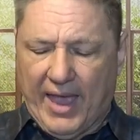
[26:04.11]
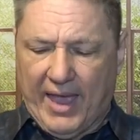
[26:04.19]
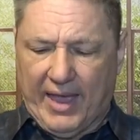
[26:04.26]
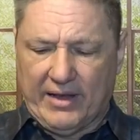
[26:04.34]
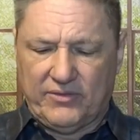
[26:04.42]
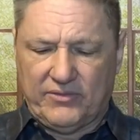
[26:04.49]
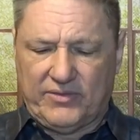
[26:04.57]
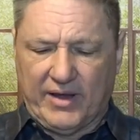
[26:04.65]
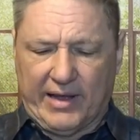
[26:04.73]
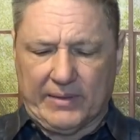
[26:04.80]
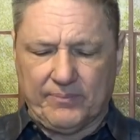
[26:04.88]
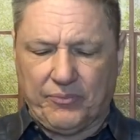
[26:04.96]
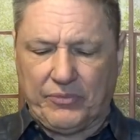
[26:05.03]
And
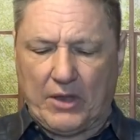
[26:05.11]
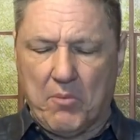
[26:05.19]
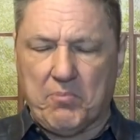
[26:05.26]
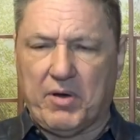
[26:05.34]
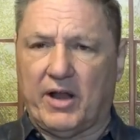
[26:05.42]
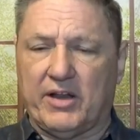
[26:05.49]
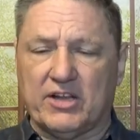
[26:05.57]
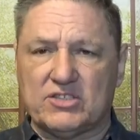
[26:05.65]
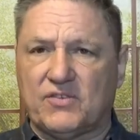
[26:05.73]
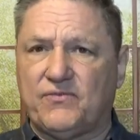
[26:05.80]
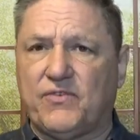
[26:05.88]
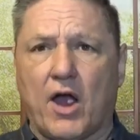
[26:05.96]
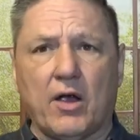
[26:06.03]
uh, but as
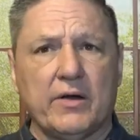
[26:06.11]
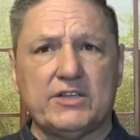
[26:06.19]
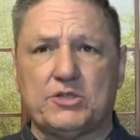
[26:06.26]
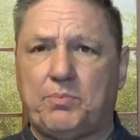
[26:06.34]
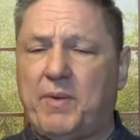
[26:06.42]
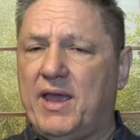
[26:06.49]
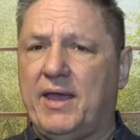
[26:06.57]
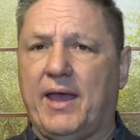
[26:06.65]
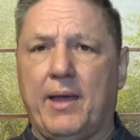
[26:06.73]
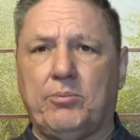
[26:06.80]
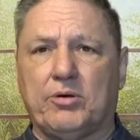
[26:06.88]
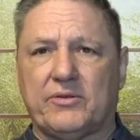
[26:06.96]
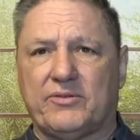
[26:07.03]
far as being
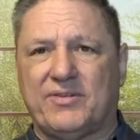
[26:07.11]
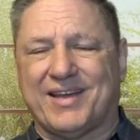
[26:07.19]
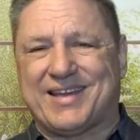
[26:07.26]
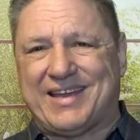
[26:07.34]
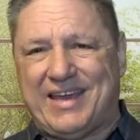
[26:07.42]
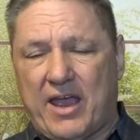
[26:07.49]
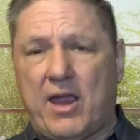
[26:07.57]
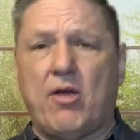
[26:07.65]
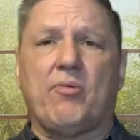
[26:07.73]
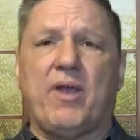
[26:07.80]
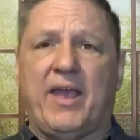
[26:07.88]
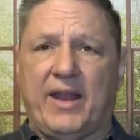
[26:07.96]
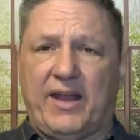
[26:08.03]
able to
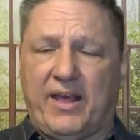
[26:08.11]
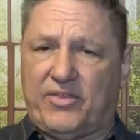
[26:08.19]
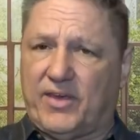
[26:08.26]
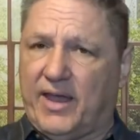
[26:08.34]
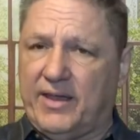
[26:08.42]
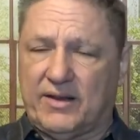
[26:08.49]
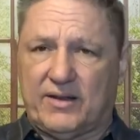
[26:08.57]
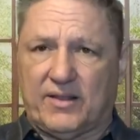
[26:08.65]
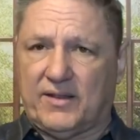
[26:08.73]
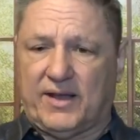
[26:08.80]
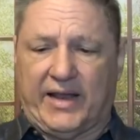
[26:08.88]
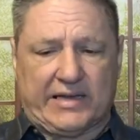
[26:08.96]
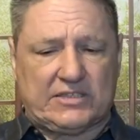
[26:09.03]
carry anything into
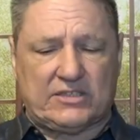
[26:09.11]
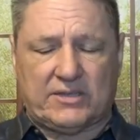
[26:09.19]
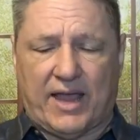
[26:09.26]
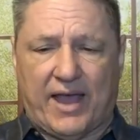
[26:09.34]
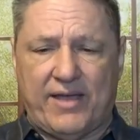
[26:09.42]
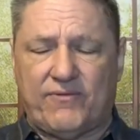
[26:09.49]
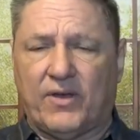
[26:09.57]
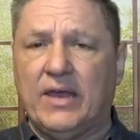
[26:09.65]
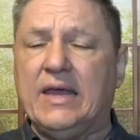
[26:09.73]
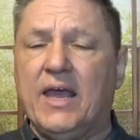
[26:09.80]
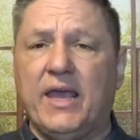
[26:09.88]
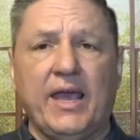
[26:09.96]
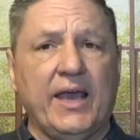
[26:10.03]
the next life,
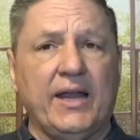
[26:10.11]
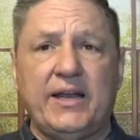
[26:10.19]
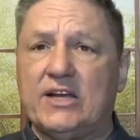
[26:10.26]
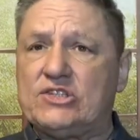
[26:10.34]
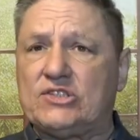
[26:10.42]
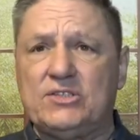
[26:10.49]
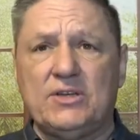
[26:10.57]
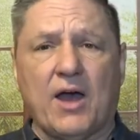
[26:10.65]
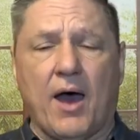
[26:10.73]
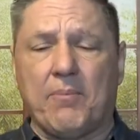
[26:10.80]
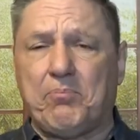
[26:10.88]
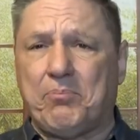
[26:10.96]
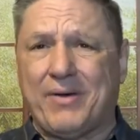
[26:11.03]
it is
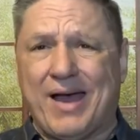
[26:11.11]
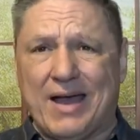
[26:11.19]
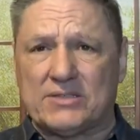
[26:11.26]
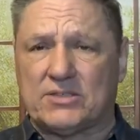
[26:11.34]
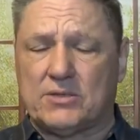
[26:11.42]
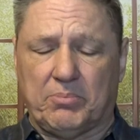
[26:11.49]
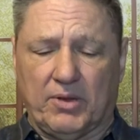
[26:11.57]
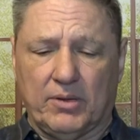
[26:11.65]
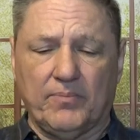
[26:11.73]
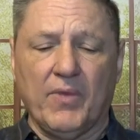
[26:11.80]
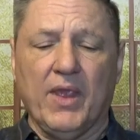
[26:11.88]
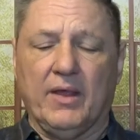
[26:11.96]
not possible.